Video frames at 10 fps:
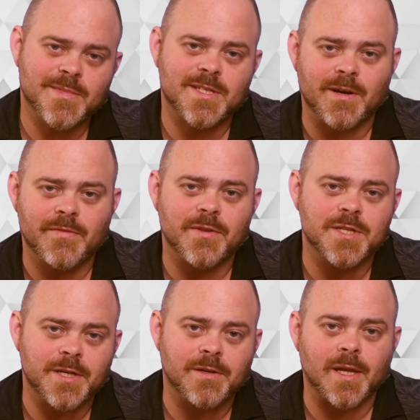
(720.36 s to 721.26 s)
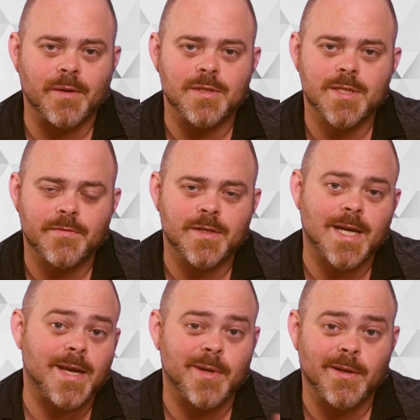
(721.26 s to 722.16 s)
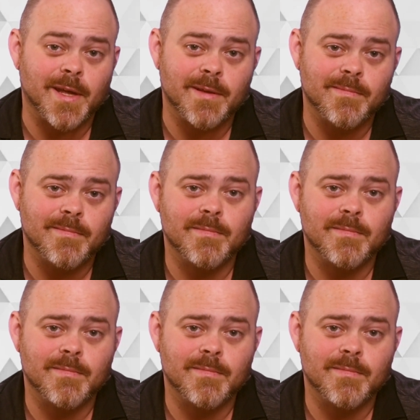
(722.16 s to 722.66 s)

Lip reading: Sorry for the gendered language, different time and all that.